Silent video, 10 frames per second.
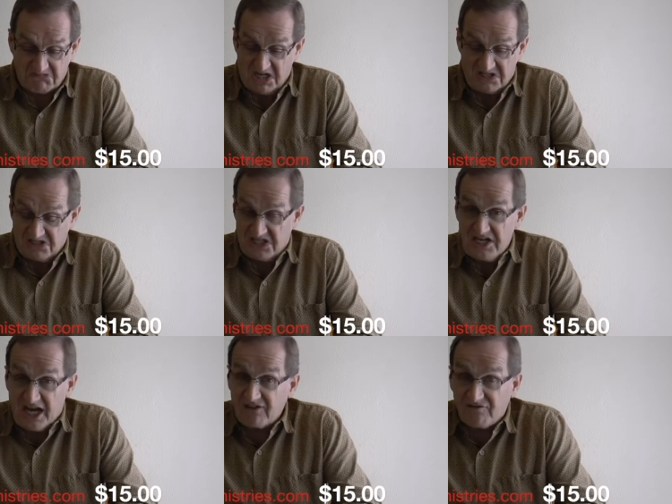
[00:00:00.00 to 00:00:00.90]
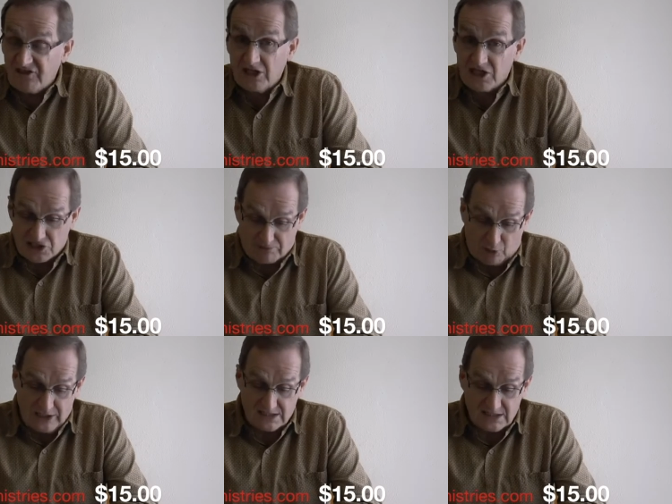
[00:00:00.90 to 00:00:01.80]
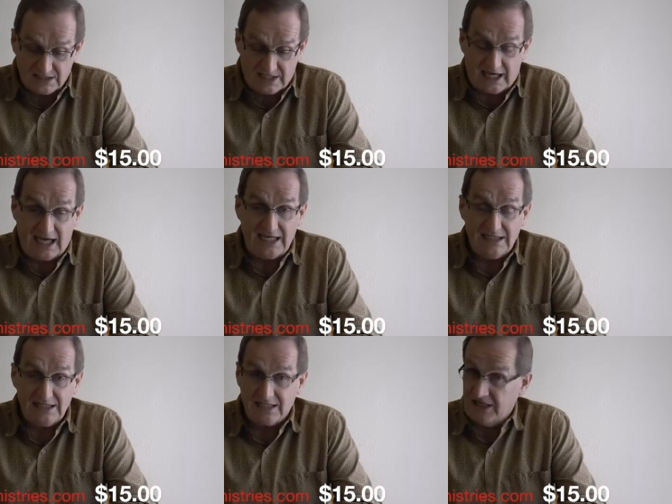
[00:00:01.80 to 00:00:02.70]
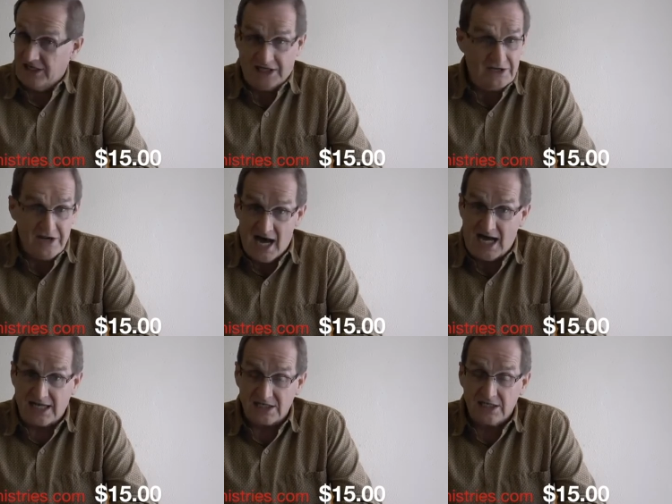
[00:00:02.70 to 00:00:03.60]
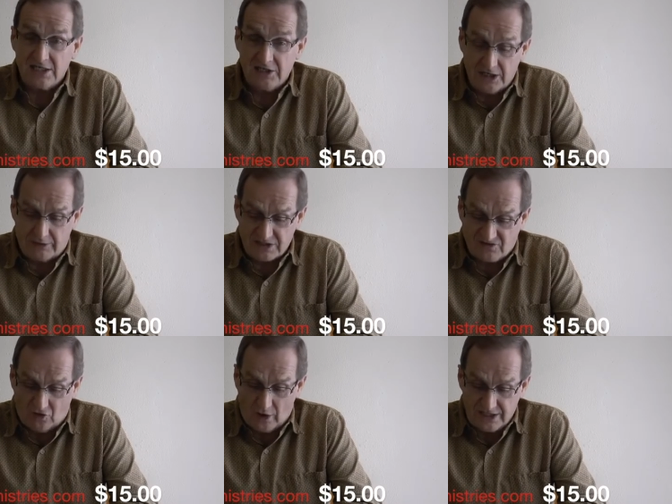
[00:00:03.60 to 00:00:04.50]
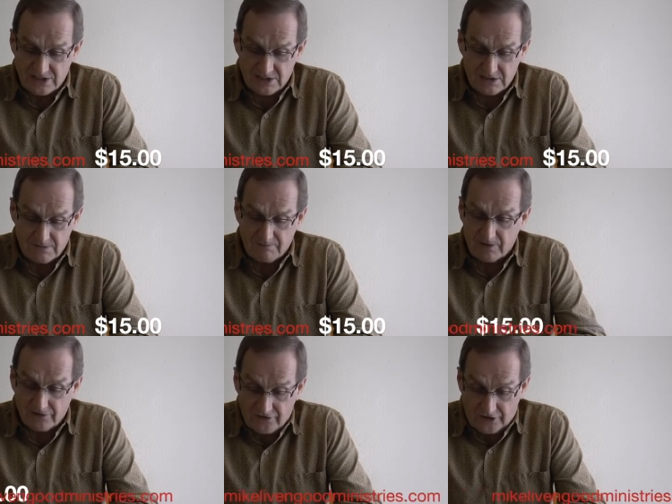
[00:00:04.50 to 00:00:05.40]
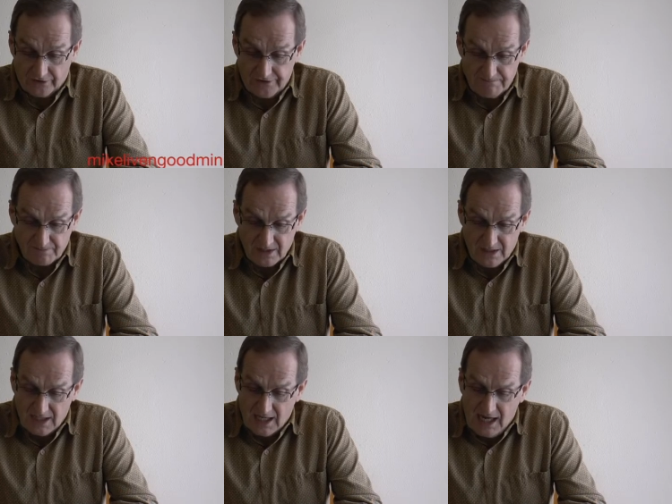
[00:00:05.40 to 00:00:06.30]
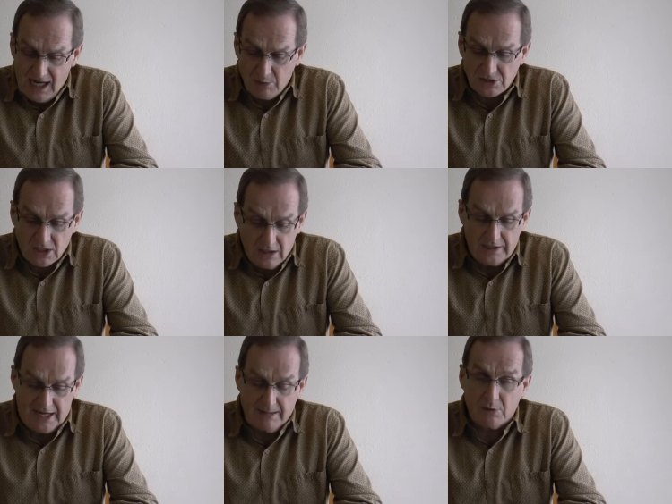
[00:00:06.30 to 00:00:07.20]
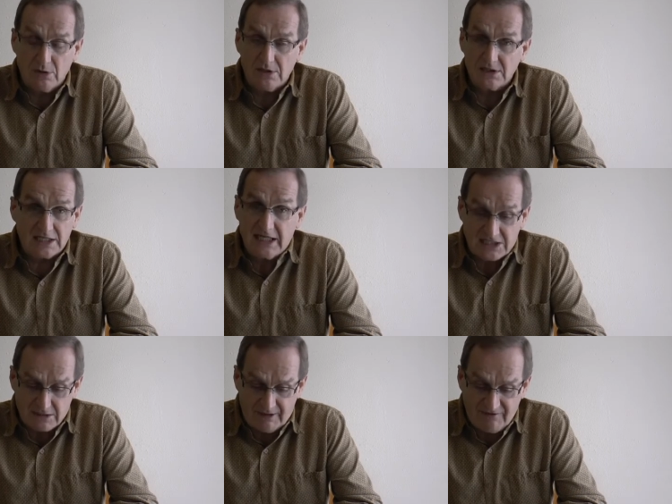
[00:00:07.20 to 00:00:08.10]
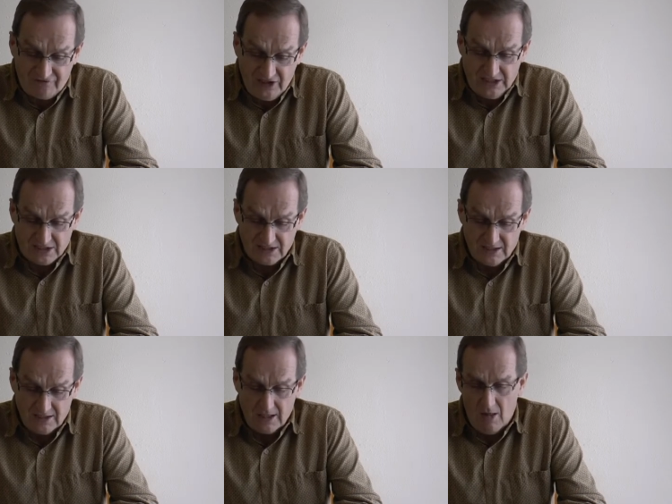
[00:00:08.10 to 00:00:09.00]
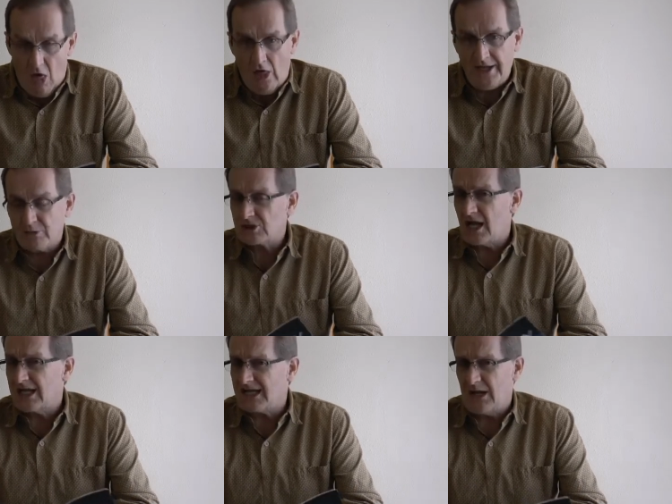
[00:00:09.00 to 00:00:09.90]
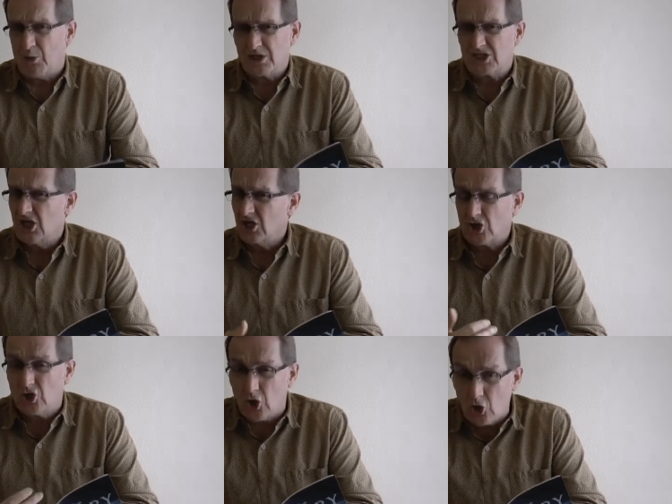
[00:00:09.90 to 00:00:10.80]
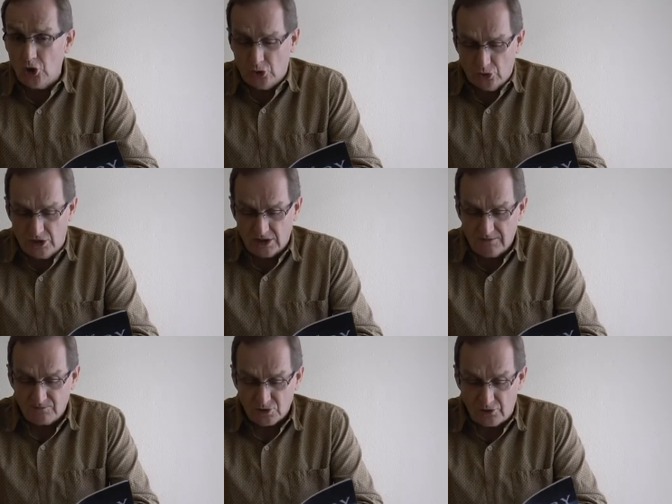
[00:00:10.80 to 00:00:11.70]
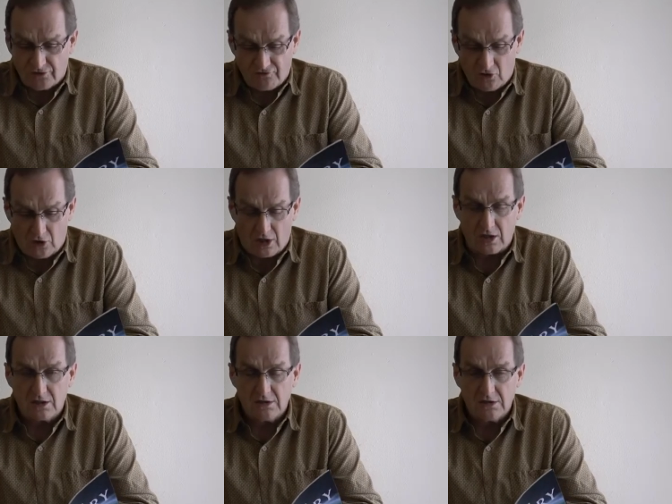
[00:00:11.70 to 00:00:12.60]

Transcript: I did not feel His presence, and I did not hear His voice. Third, I was unable to get to my feet. It was like I was glued to the floor.